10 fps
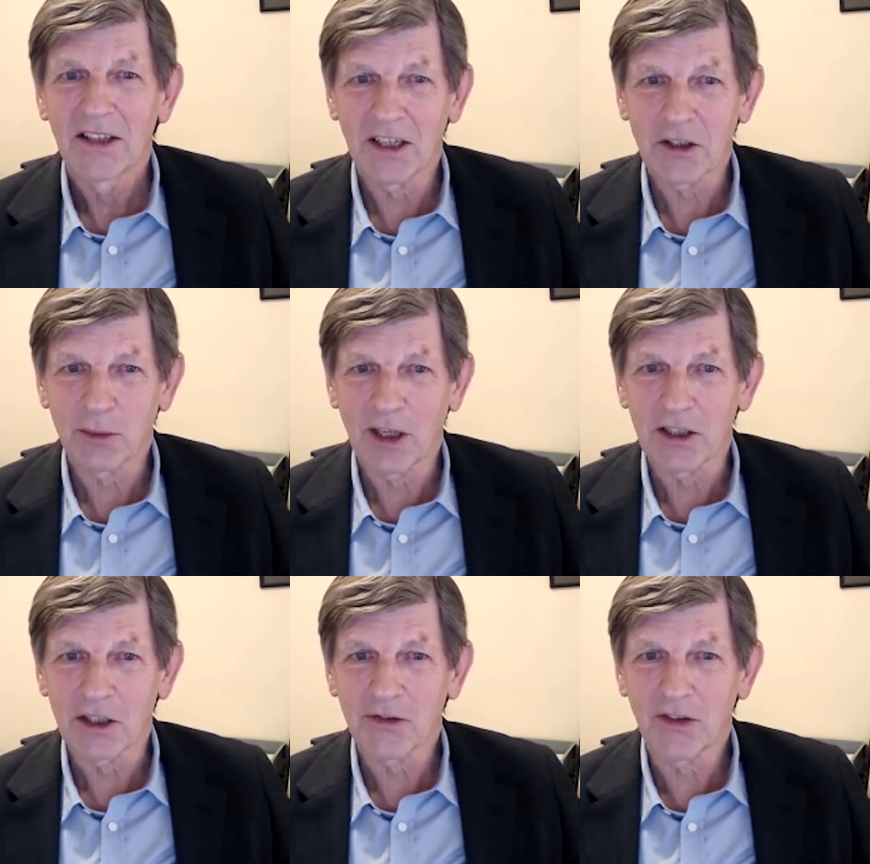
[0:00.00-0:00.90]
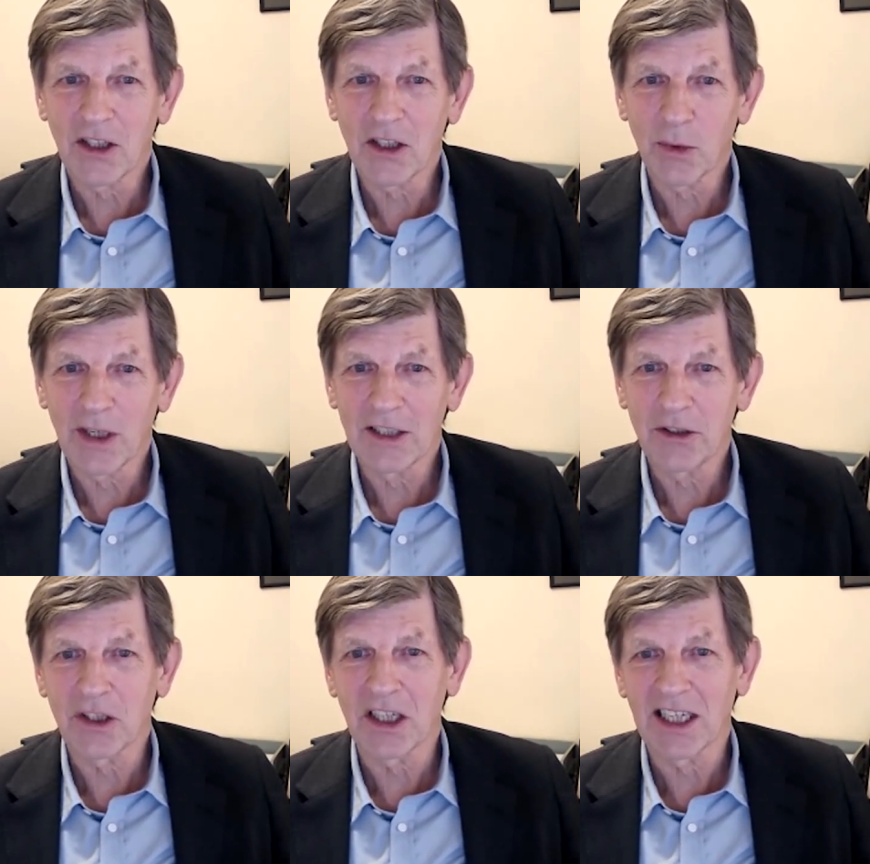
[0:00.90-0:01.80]
That's about as far away as
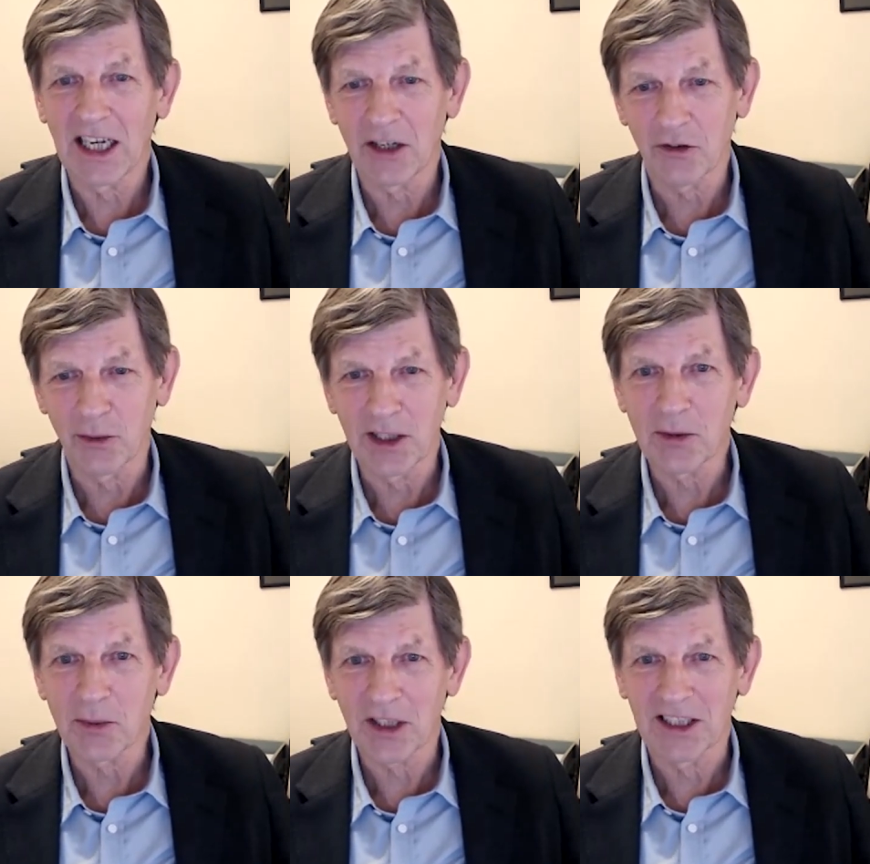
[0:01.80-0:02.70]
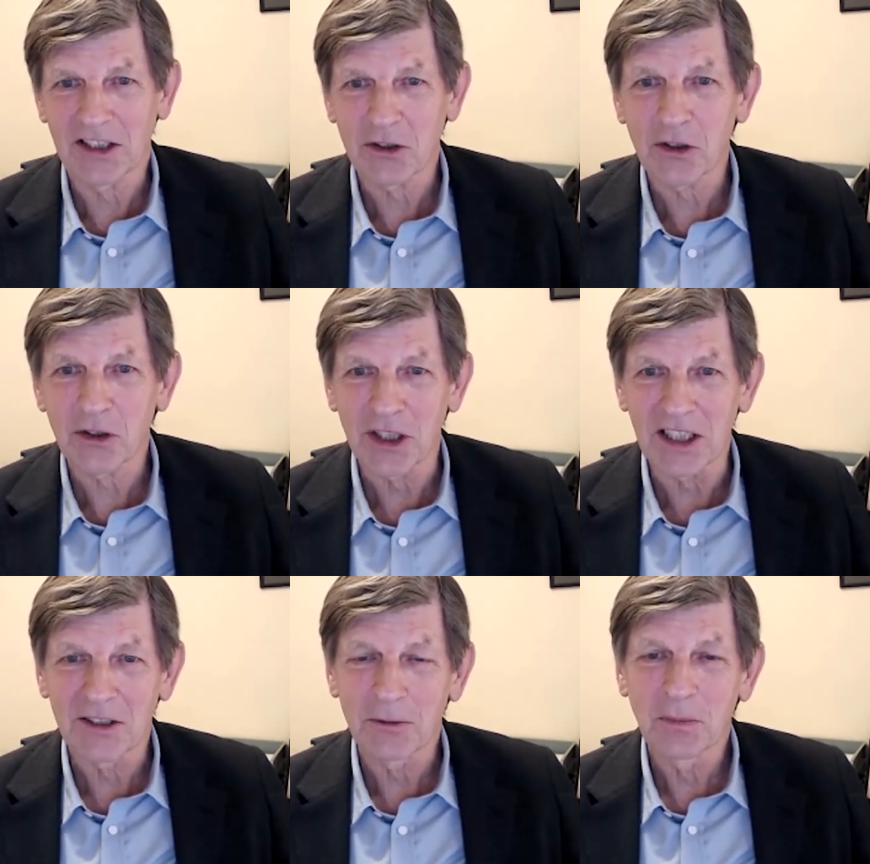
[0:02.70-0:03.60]
you can get from enterprise
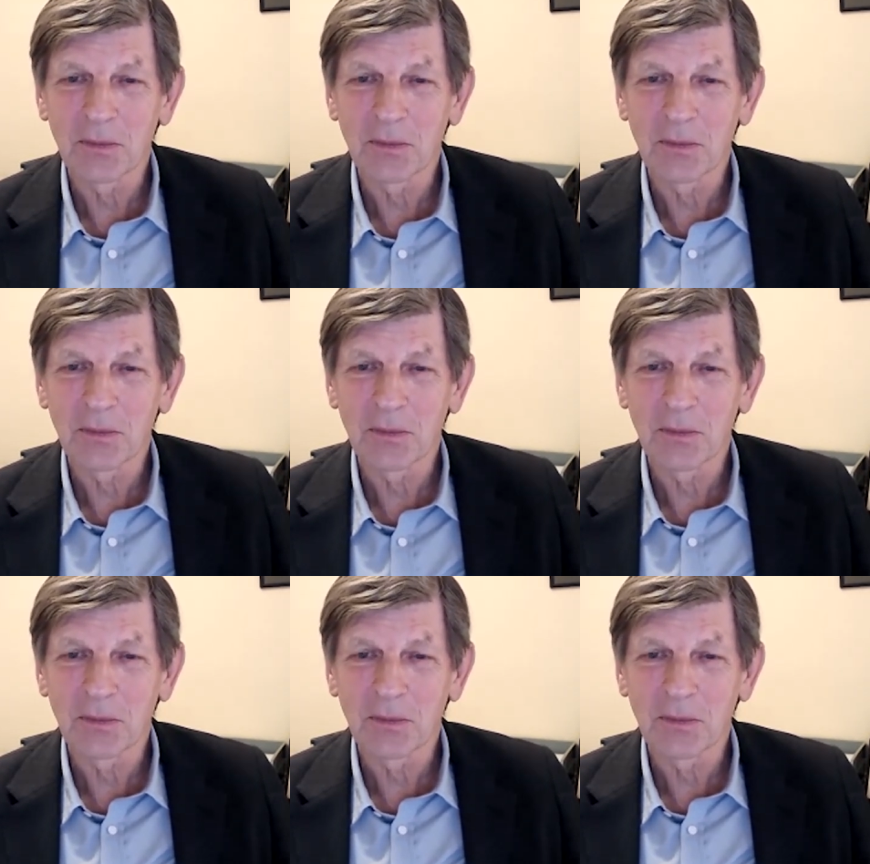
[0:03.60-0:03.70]
storage.